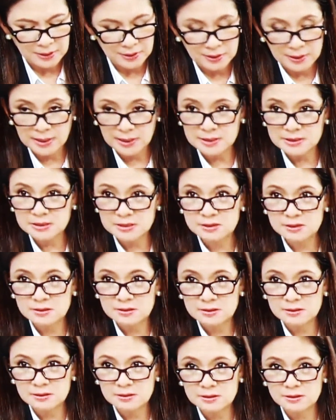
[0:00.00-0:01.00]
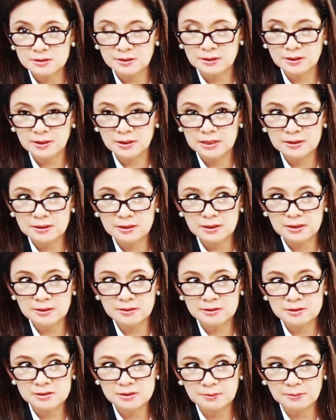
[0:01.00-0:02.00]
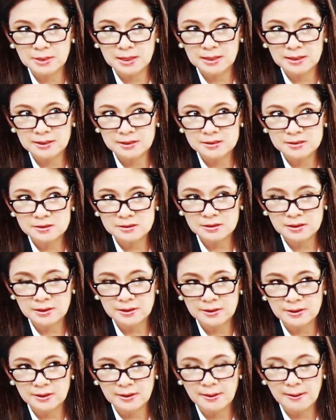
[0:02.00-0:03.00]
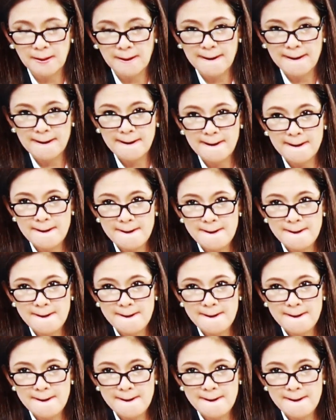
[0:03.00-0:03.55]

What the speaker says: areas, sir, in the Zambales area.